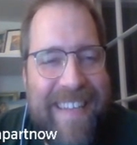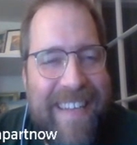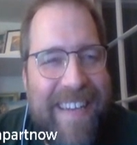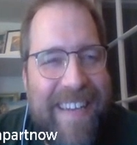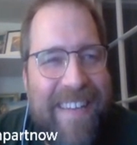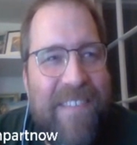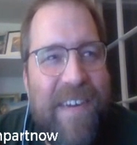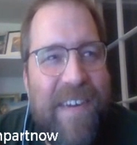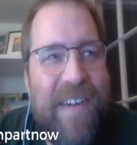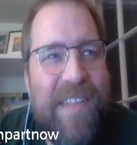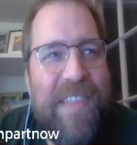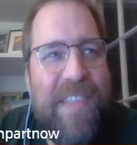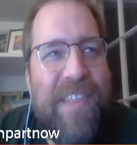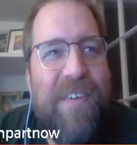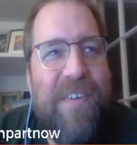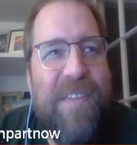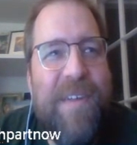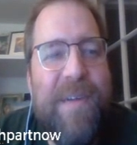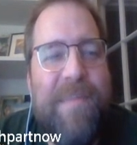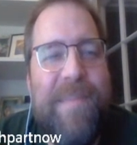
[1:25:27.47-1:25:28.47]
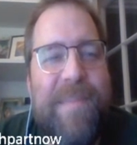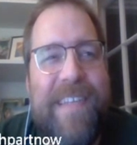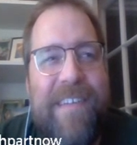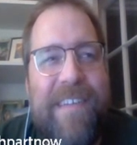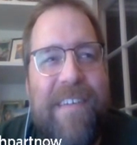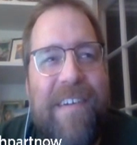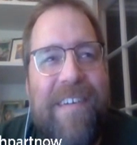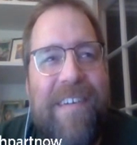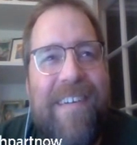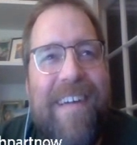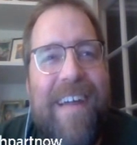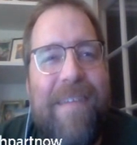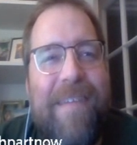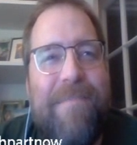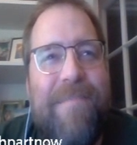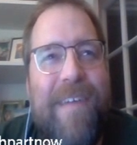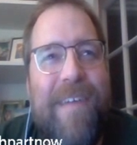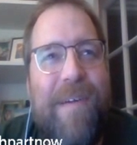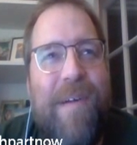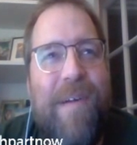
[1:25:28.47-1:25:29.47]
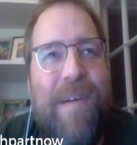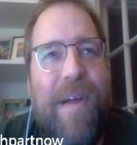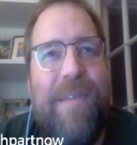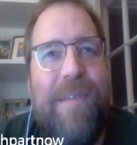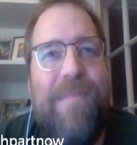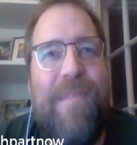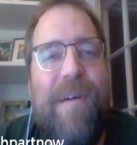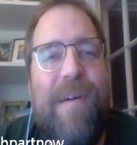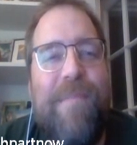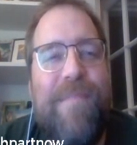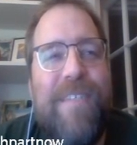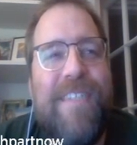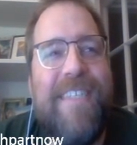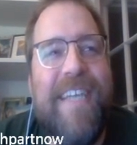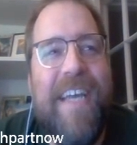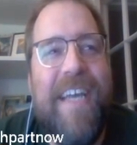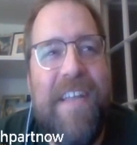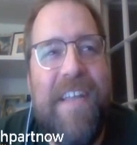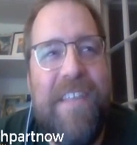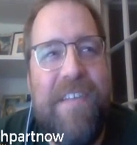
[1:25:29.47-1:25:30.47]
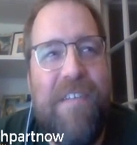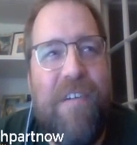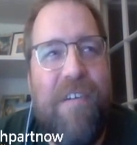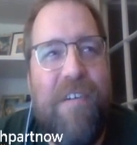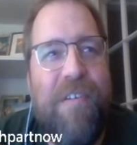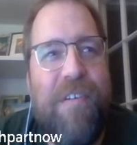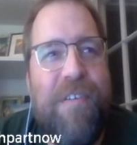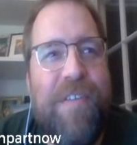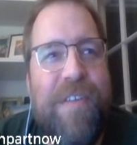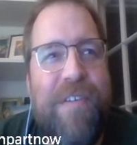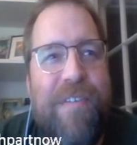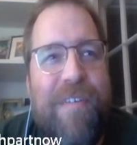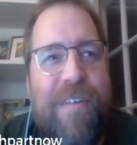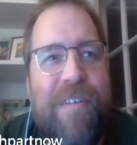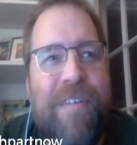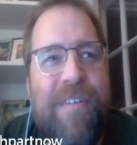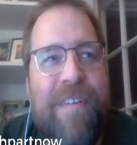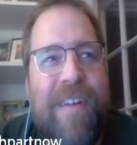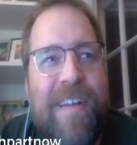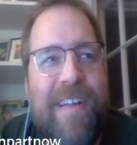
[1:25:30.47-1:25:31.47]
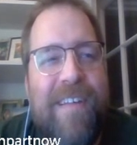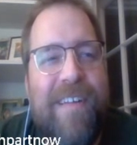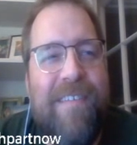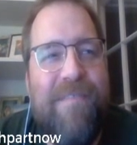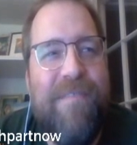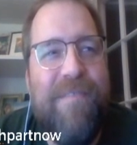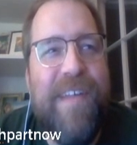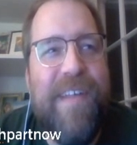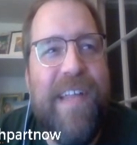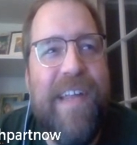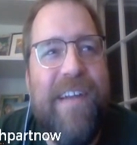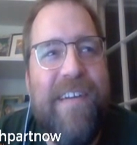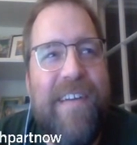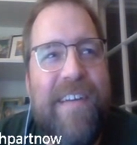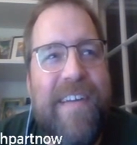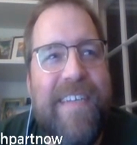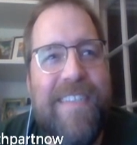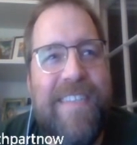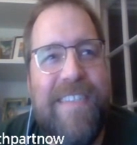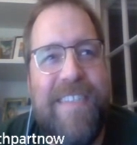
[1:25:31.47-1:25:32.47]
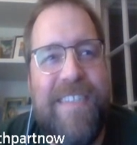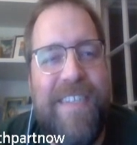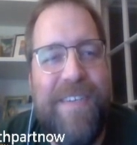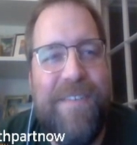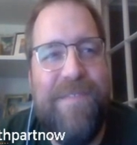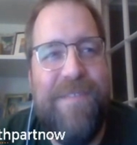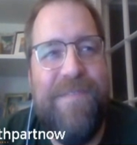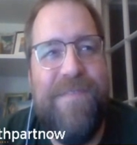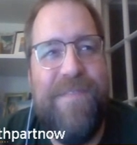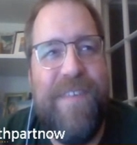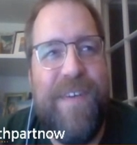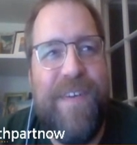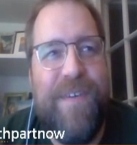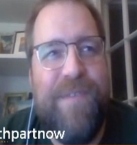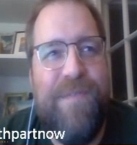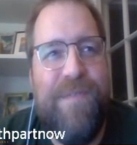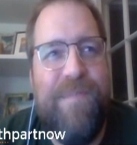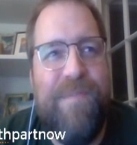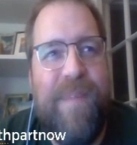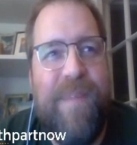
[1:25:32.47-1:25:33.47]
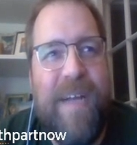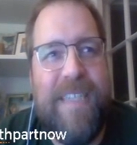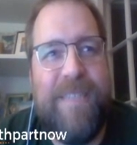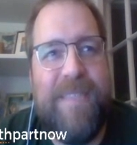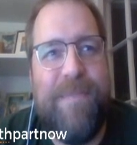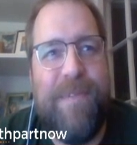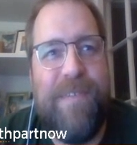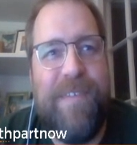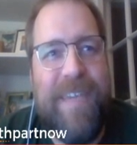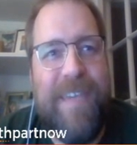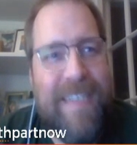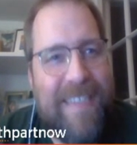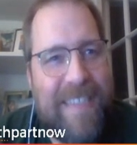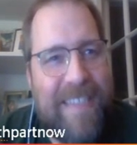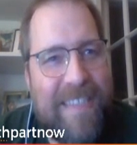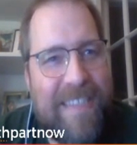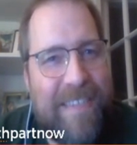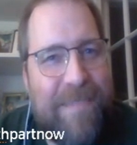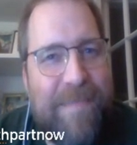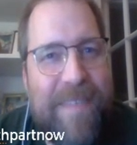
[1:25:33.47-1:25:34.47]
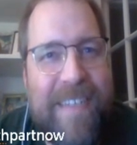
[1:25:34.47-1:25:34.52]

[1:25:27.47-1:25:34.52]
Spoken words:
Well, no, there are. I'm just saying there are real areas of possible criticism.